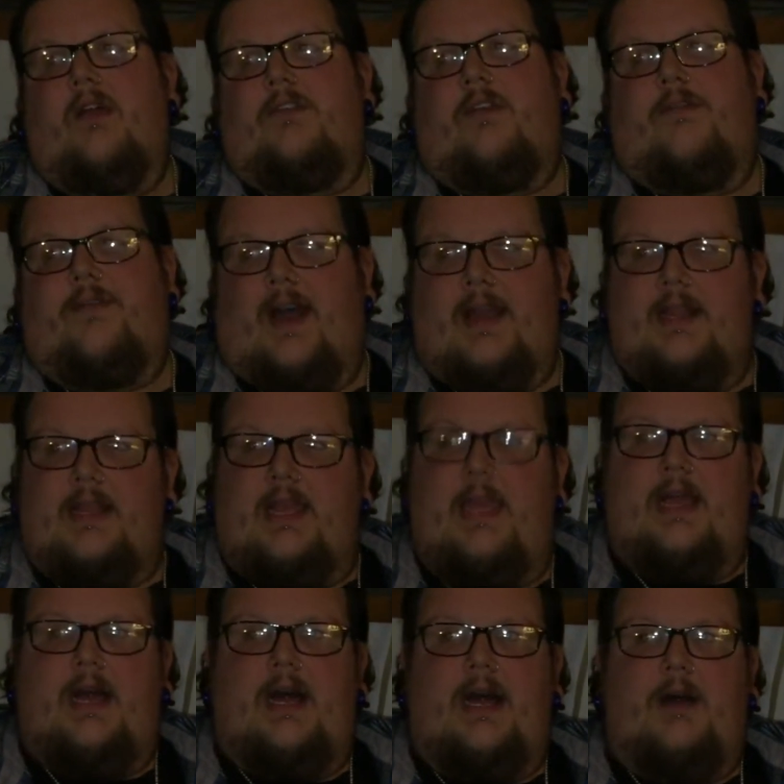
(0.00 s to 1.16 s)
So
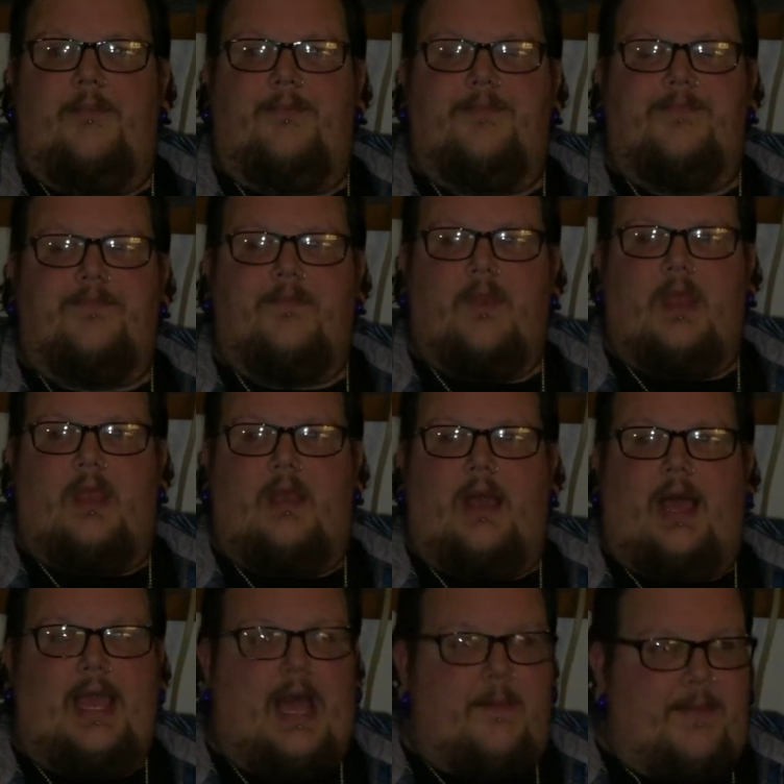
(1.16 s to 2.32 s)
finally,
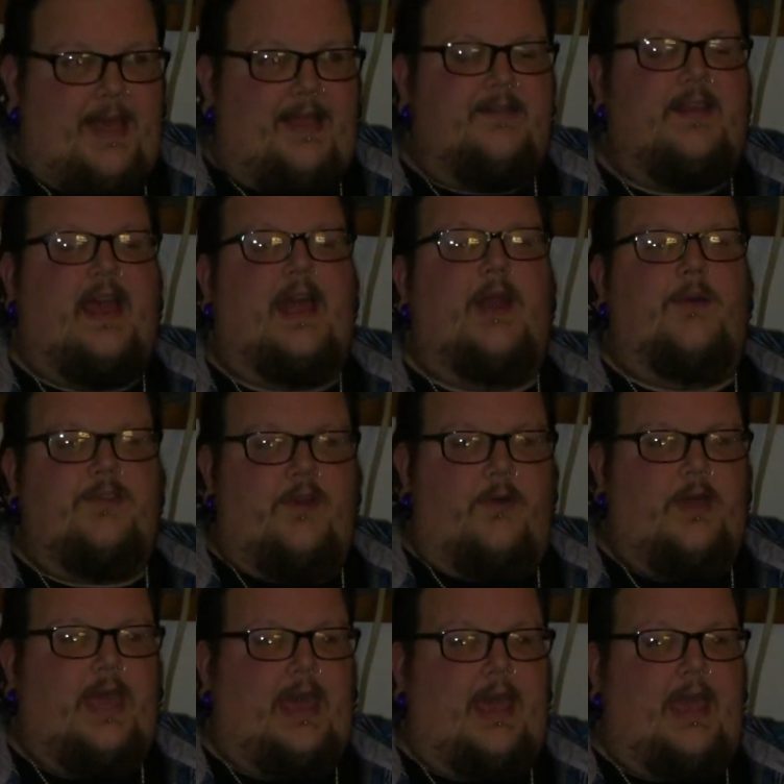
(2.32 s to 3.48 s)
I got past that, it was
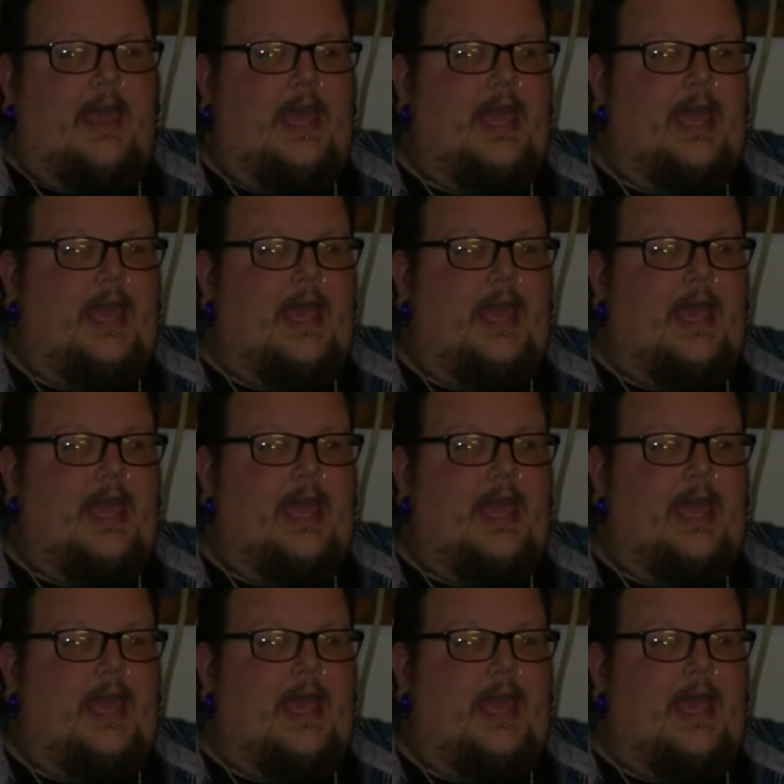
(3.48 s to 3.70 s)
okay,